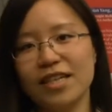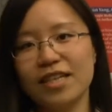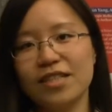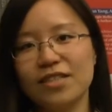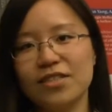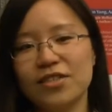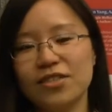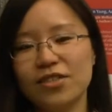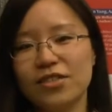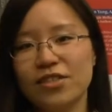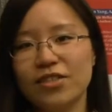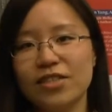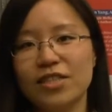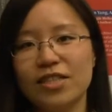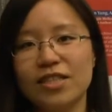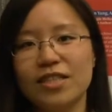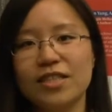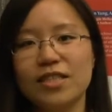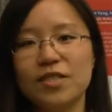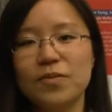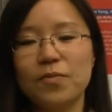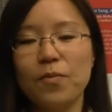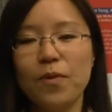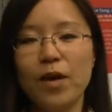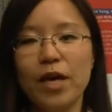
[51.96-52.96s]
and
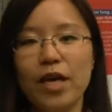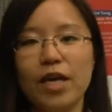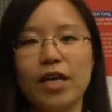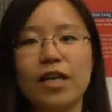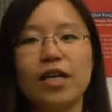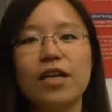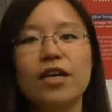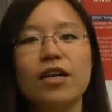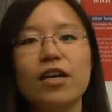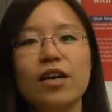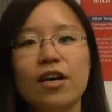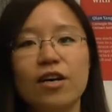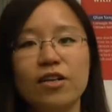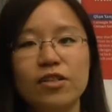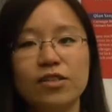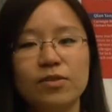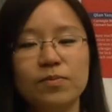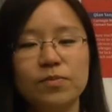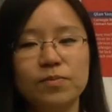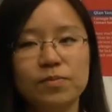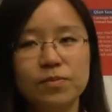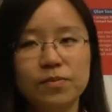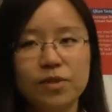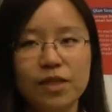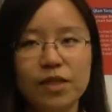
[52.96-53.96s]
surgeons, make
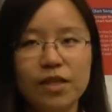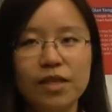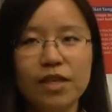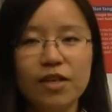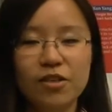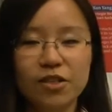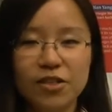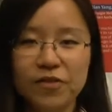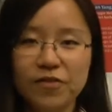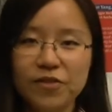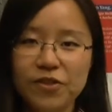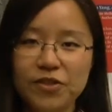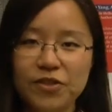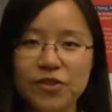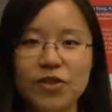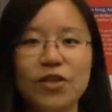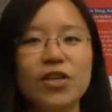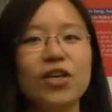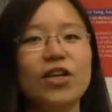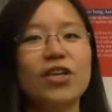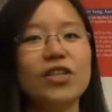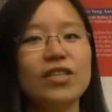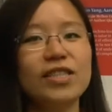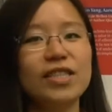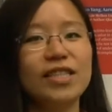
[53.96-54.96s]
artificial
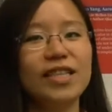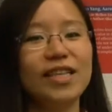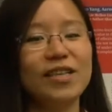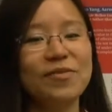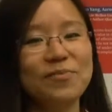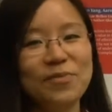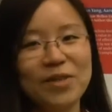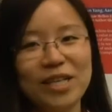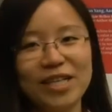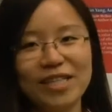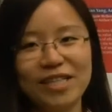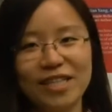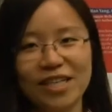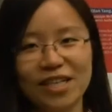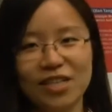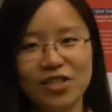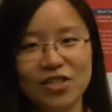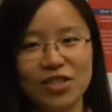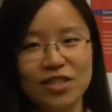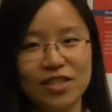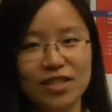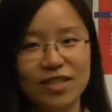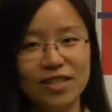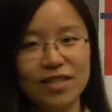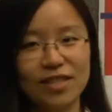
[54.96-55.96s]
heart implantation